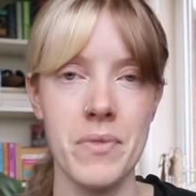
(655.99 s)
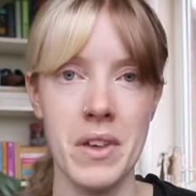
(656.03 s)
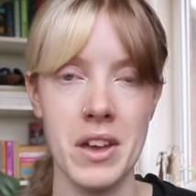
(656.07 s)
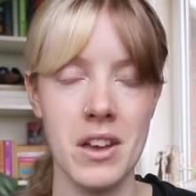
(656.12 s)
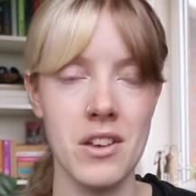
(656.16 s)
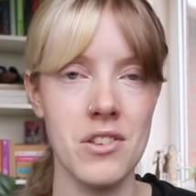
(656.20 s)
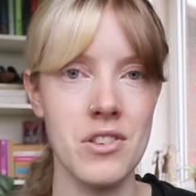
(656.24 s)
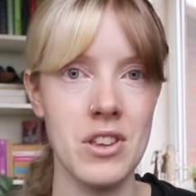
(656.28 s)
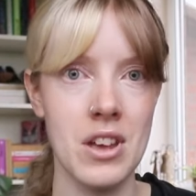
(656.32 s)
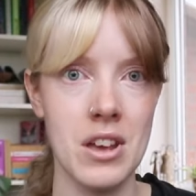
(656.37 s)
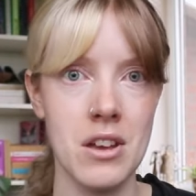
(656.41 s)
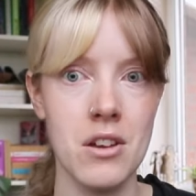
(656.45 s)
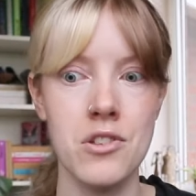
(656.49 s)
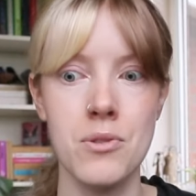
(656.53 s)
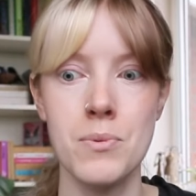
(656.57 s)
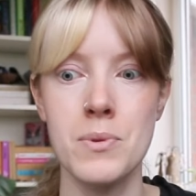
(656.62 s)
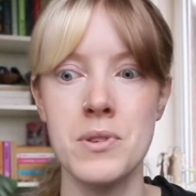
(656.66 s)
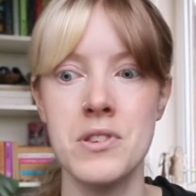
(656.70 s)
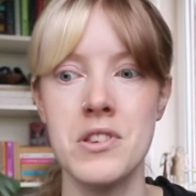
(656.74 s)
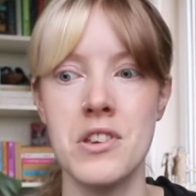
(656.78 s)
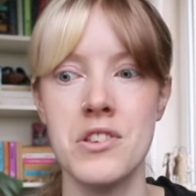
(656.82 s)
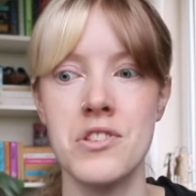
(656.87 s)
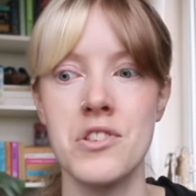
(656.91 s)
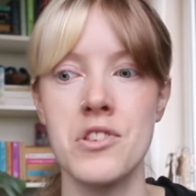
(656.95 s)
Like I said, because my
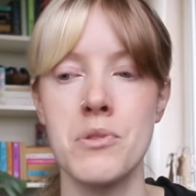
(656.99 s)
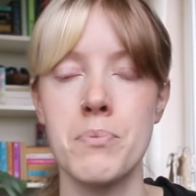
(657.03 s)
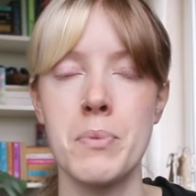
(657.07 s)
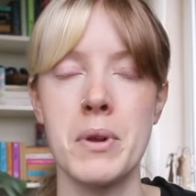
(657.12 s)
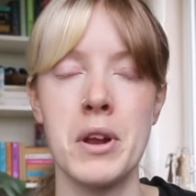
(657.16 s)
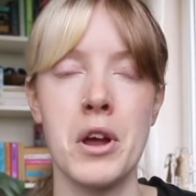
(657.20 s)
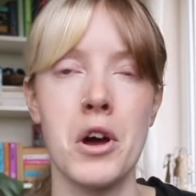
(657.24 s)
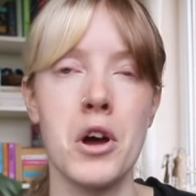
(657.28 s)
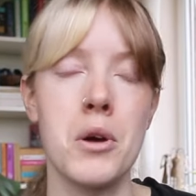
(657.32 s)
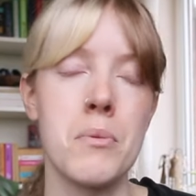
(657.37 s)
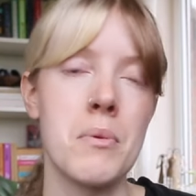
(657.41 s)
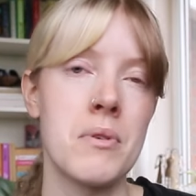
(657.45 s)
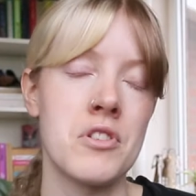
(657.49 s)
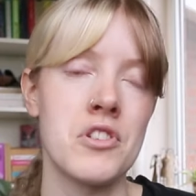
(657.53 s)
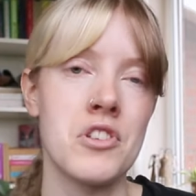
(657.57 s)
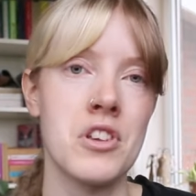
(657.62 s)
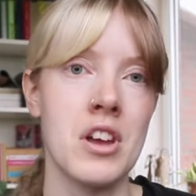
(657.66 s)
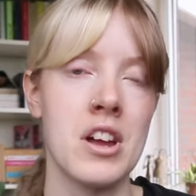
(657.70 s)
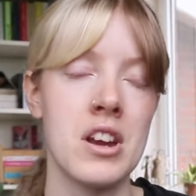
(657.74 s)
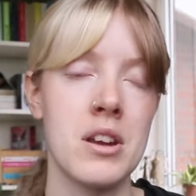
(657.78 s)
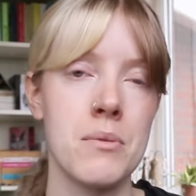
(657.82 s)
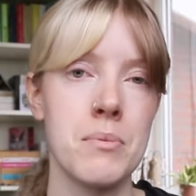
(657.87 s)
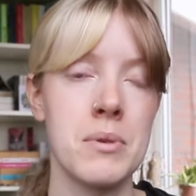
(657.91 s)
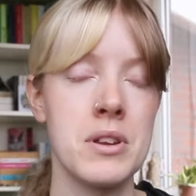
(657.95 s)
sister's been home, I've just
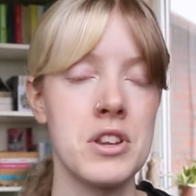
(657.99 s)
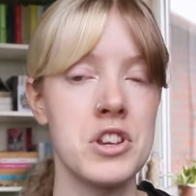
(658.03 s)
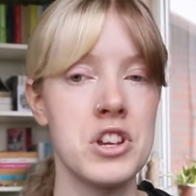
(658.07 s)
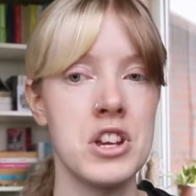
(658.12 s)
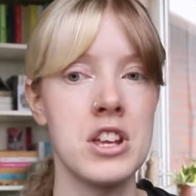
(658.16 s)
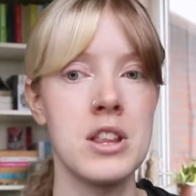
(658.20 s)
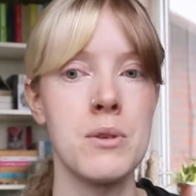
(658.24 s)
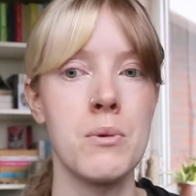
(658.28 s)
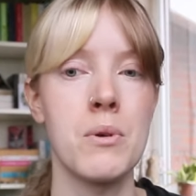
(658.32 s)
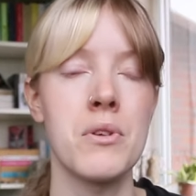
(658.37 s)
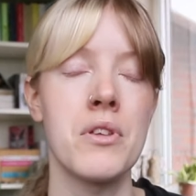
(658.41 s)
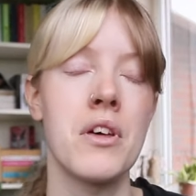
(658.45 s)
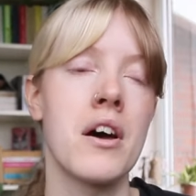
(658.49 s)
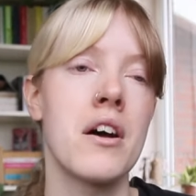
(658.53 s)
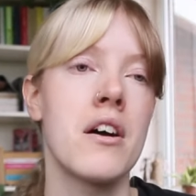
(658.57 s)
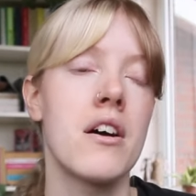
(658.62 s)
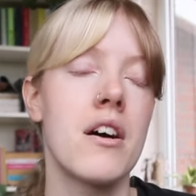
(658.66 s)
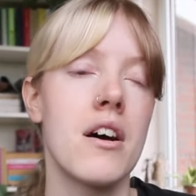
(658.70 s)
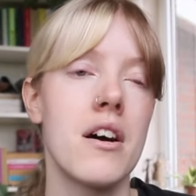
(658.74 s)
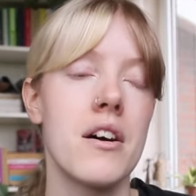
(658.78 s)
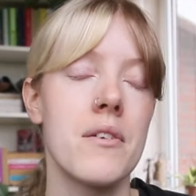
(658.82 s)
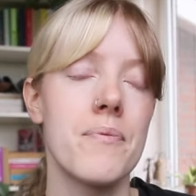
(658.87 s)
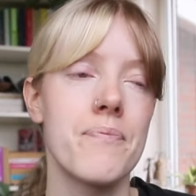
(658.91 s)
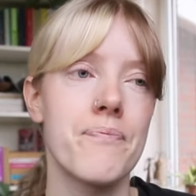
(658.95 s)
kind of been chilling with
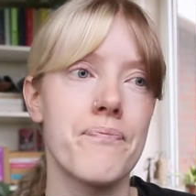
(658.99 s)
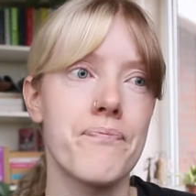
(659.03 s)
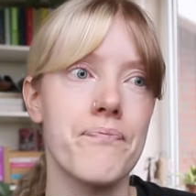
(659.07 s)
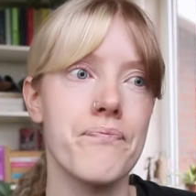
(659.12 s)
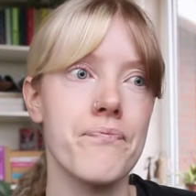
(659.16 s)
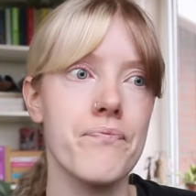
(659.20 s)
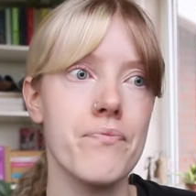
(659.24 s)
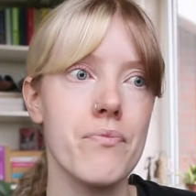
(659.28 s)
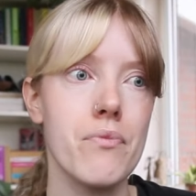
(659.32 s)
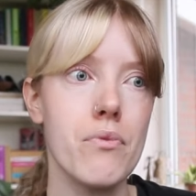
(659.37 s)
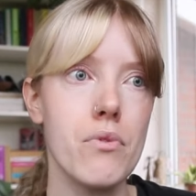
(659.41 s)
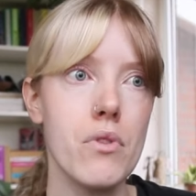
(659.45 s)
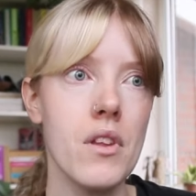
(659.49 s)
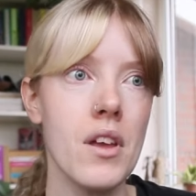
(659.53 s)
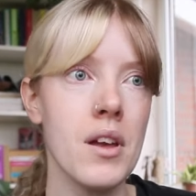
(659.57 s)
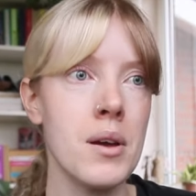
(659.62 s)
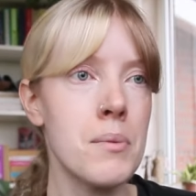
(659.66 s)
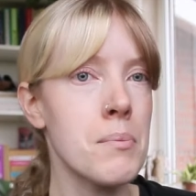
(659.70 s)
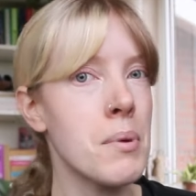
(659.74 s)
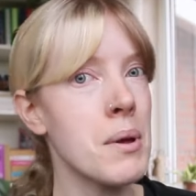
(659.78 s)
her a